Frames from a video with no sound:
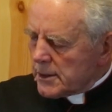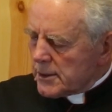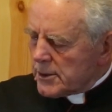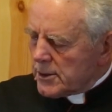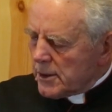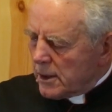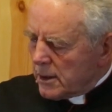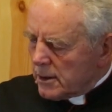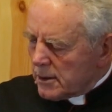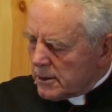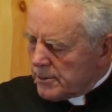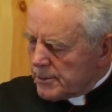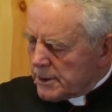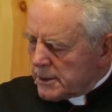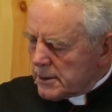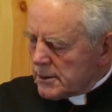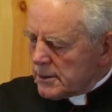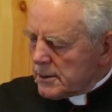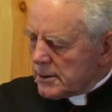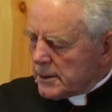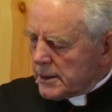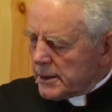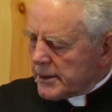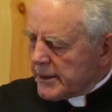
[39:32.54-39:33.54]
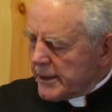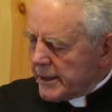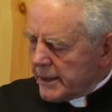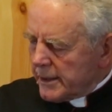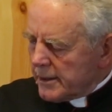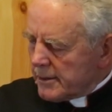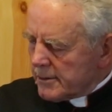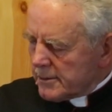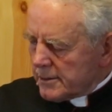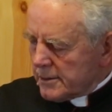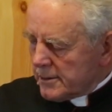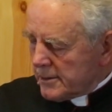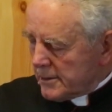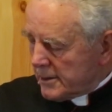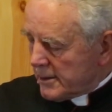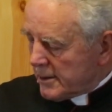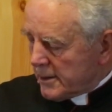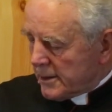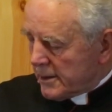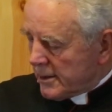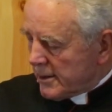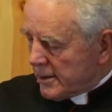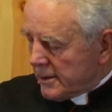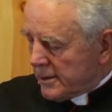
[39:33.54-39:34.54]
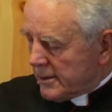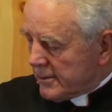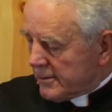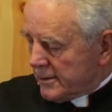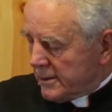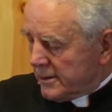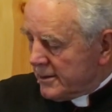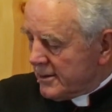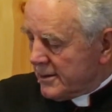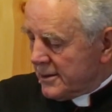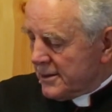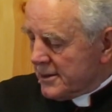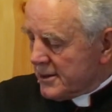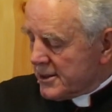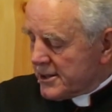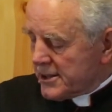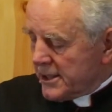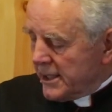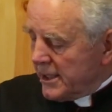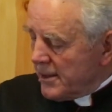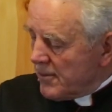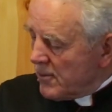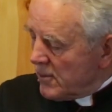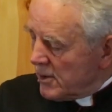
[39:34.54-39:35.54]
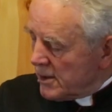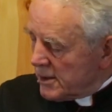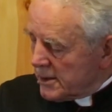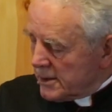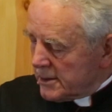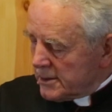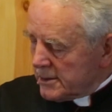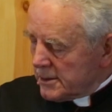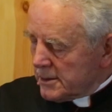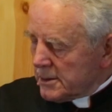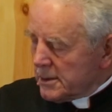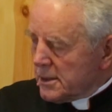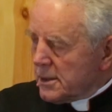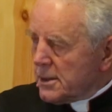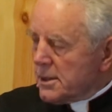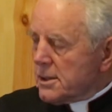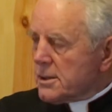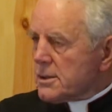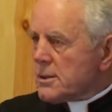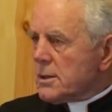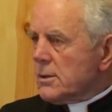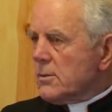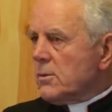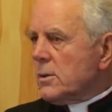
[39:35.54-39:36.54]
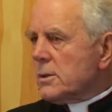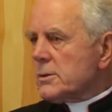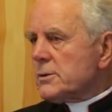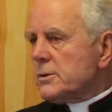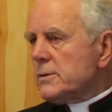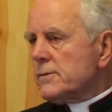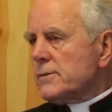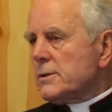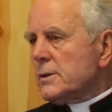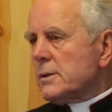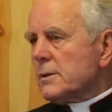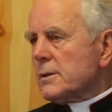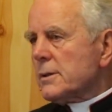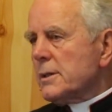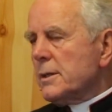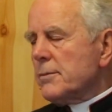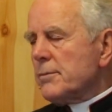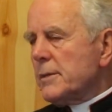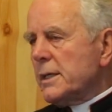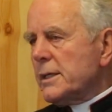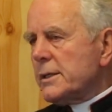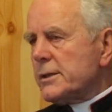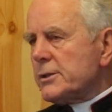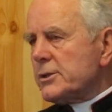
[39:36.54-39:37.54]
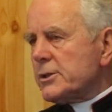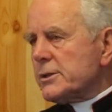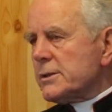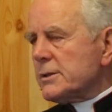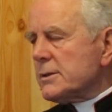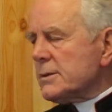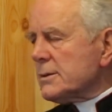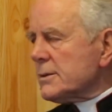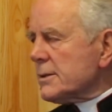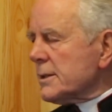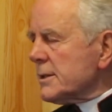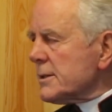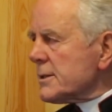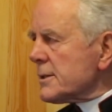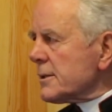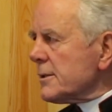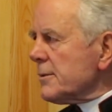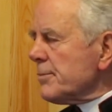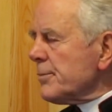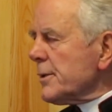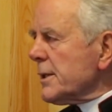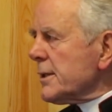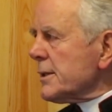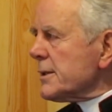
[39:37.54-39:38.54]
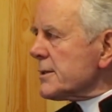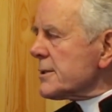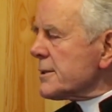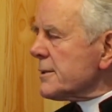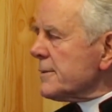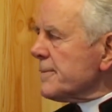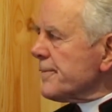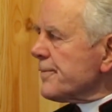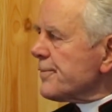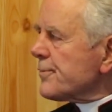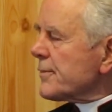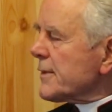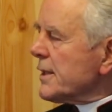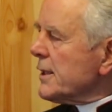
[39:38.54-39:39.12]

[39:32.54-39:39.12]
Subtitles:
Dogma, again, same word. So what you've got, imagine, is a comparison.